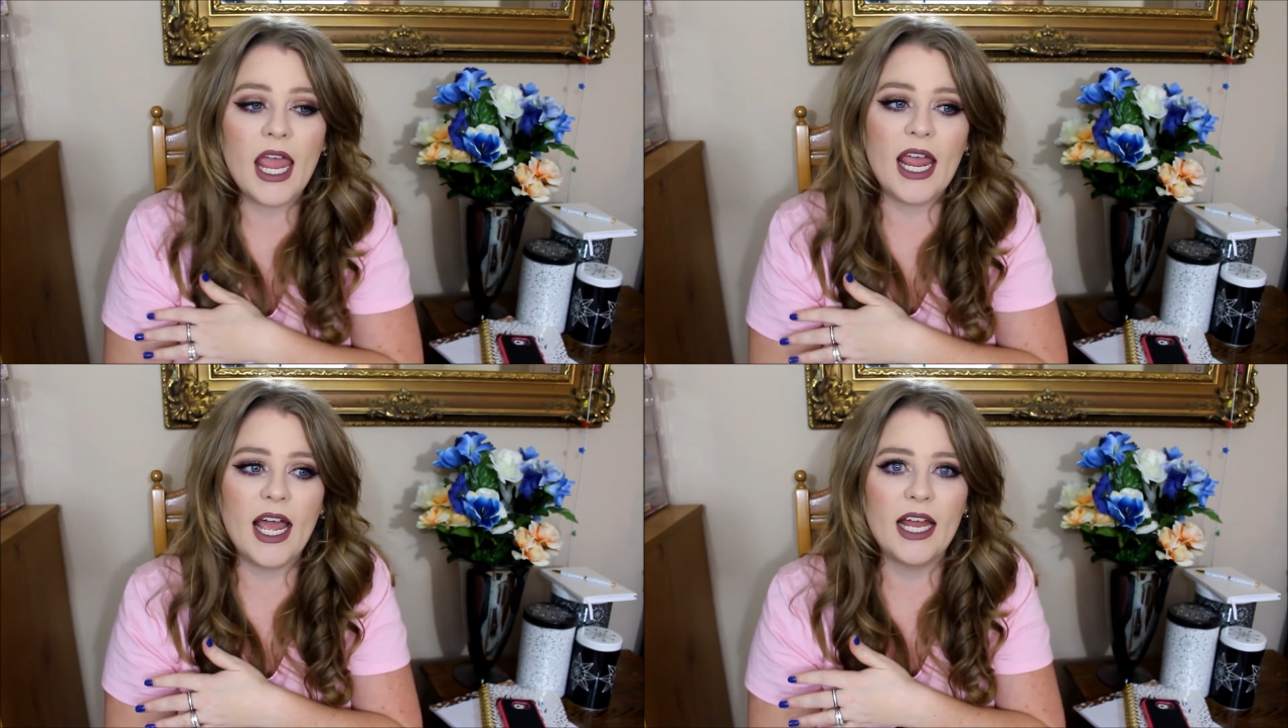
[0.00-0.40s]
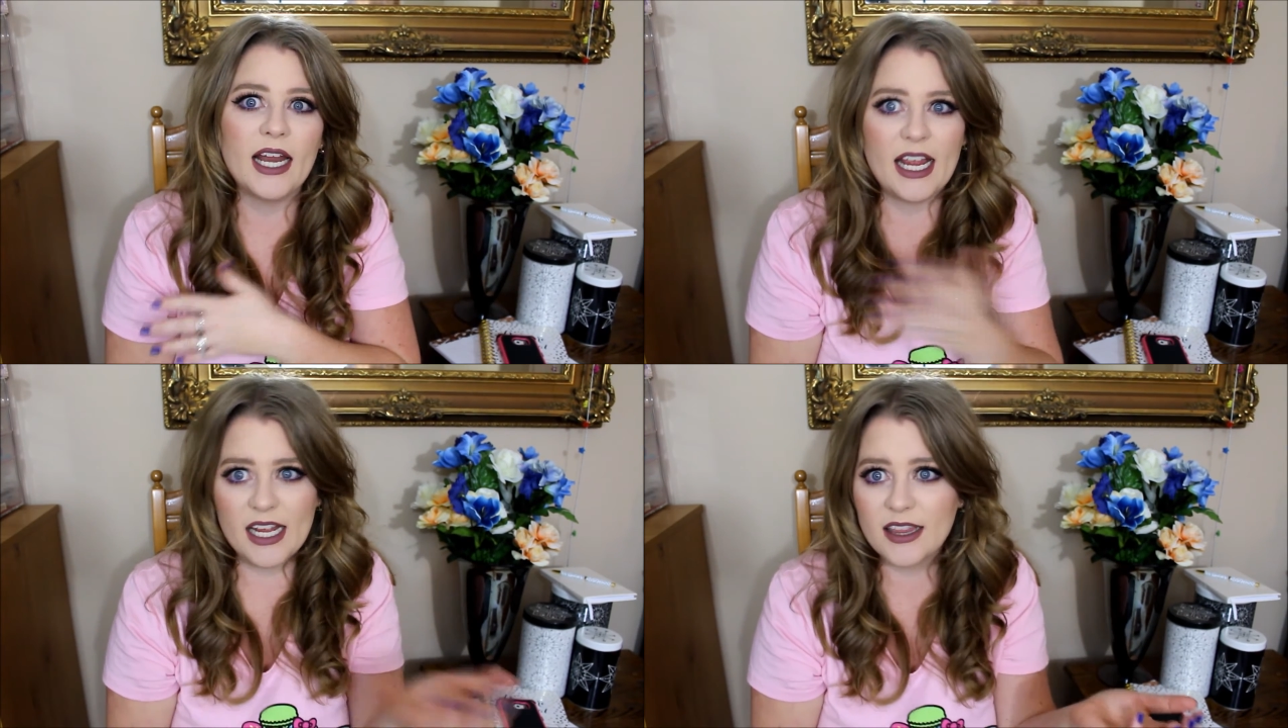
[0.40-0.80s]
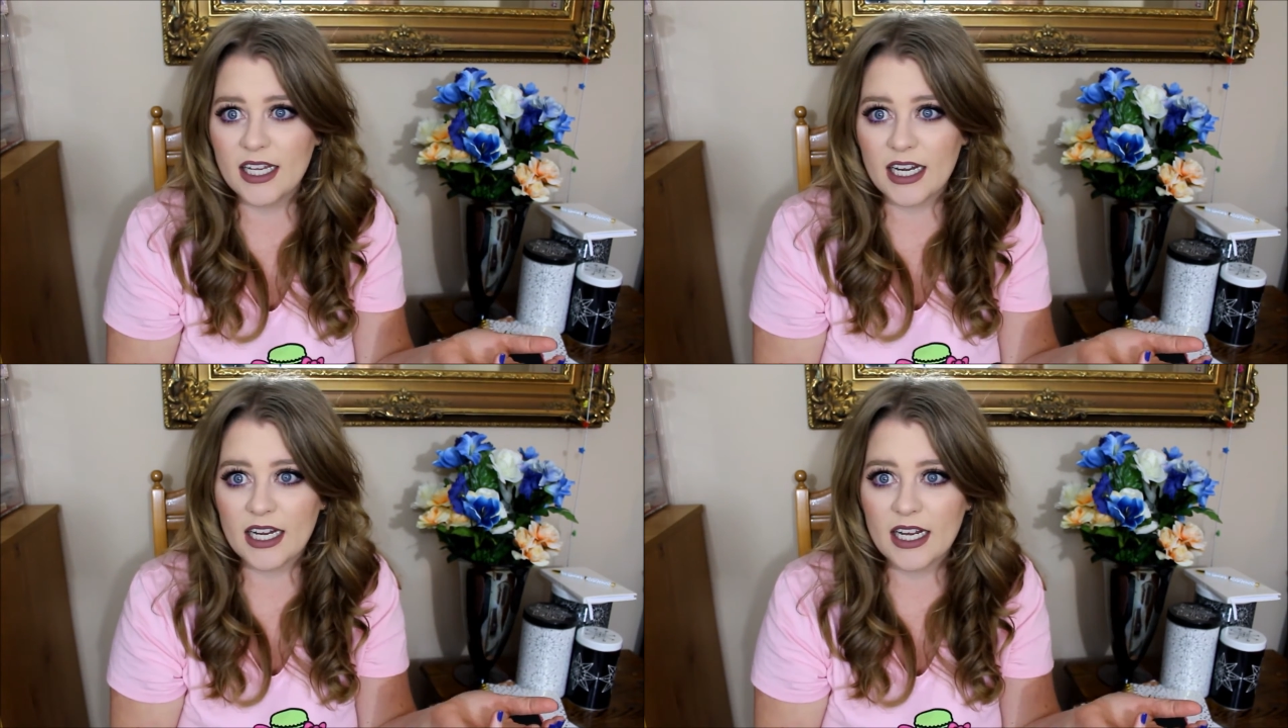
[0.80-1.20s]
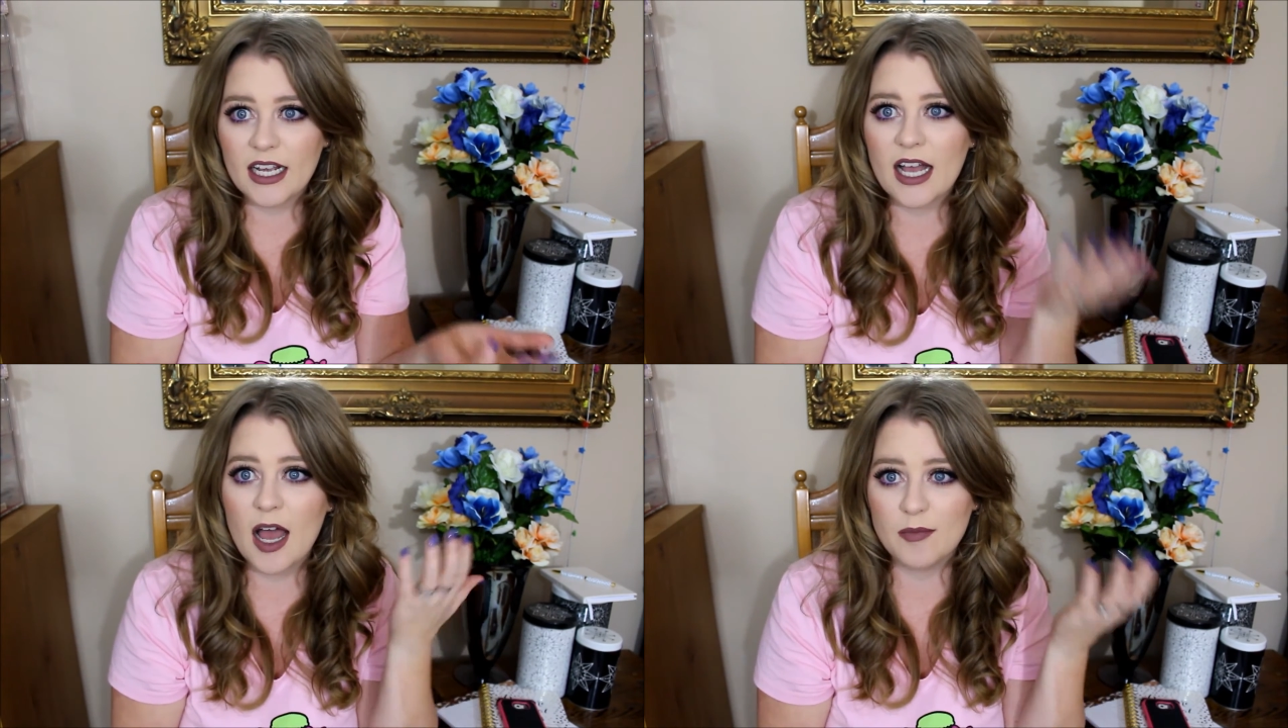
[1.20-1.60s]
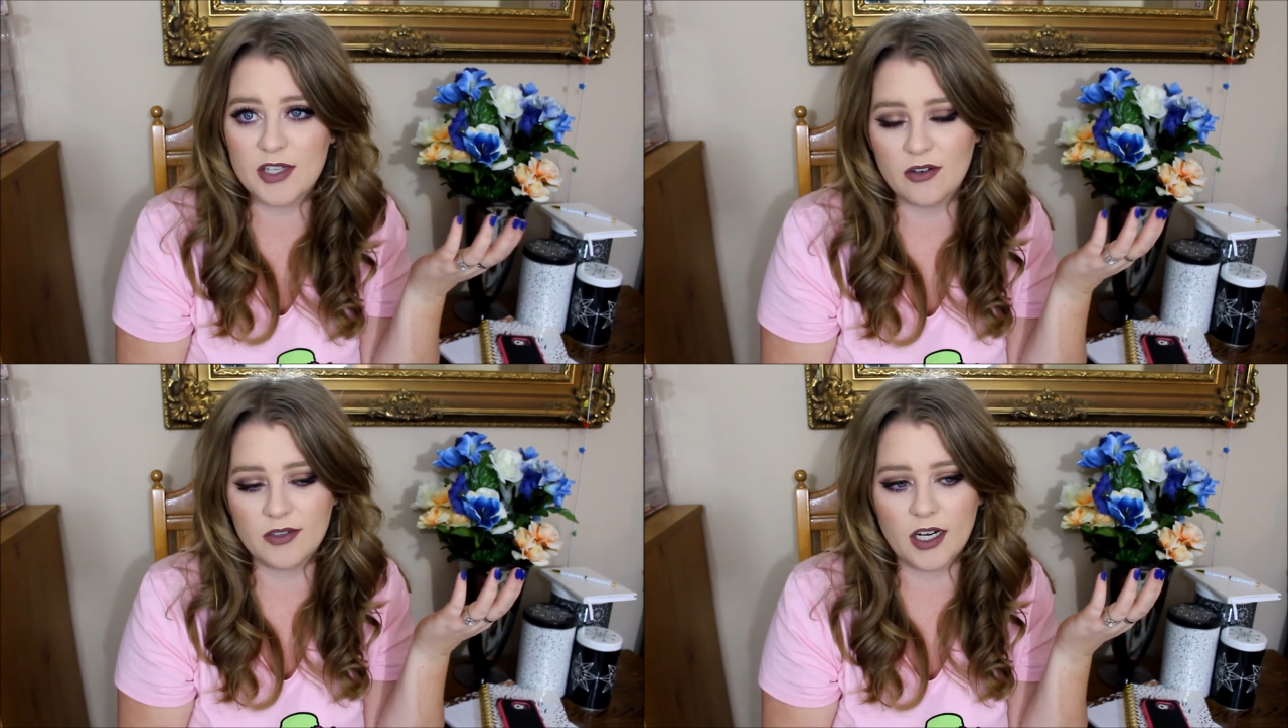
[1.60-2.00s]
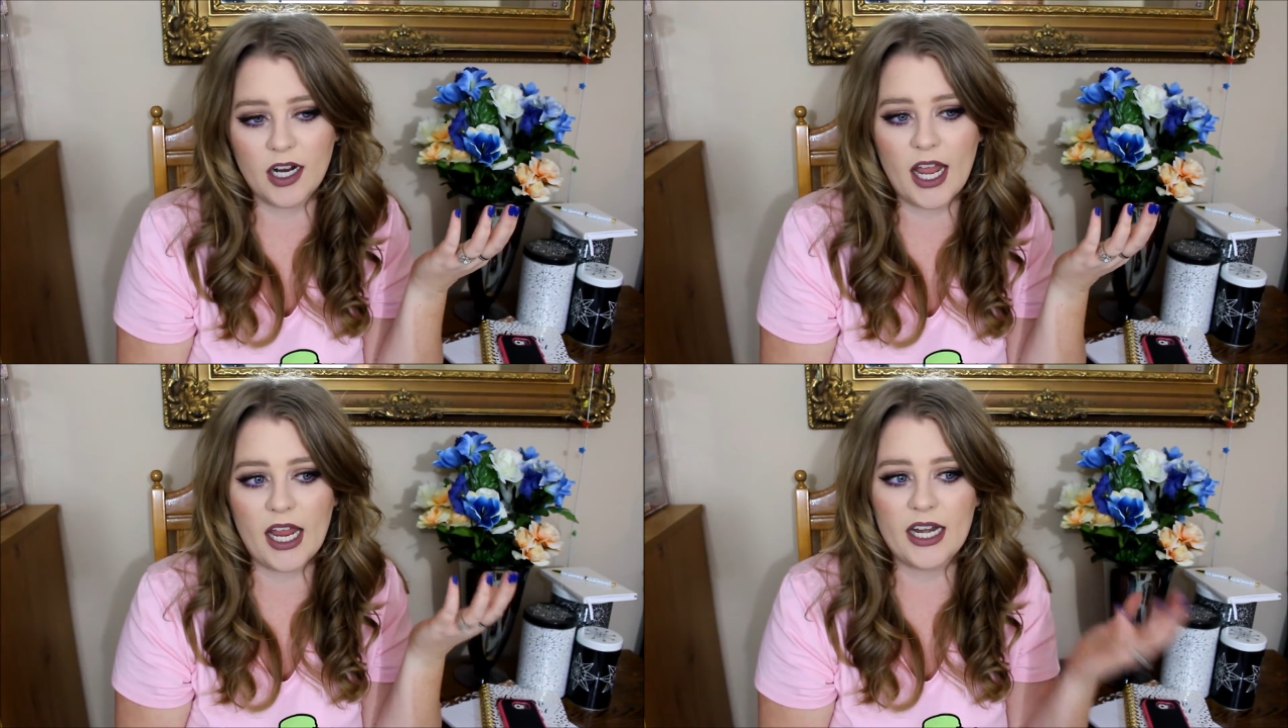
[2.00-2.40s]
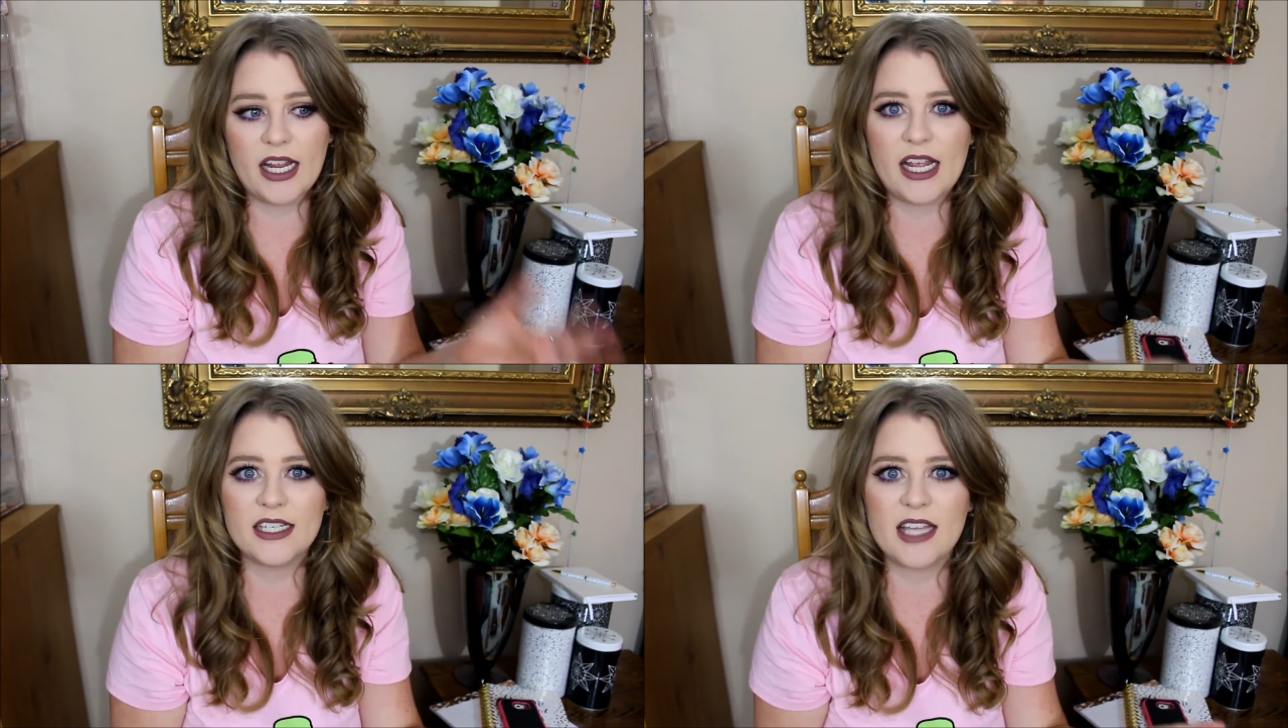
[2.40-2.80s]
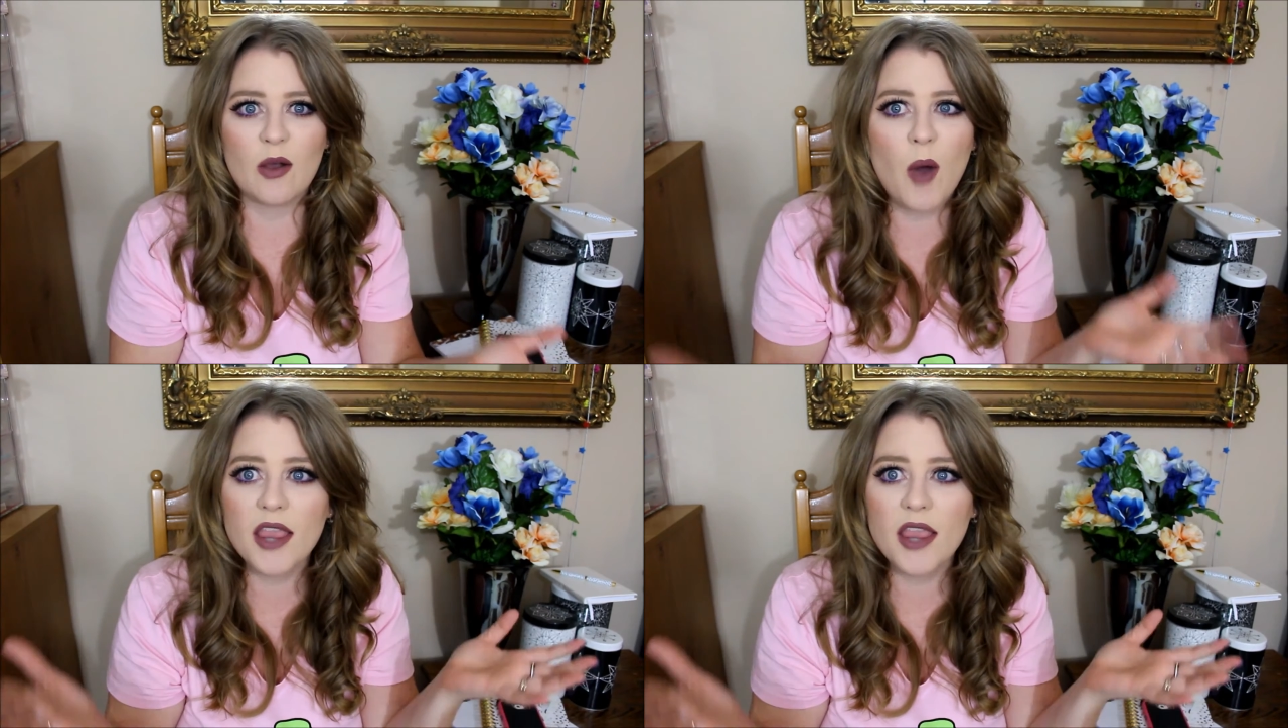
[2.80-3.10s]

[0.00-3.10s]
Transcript: and Anthony comes over and he's like,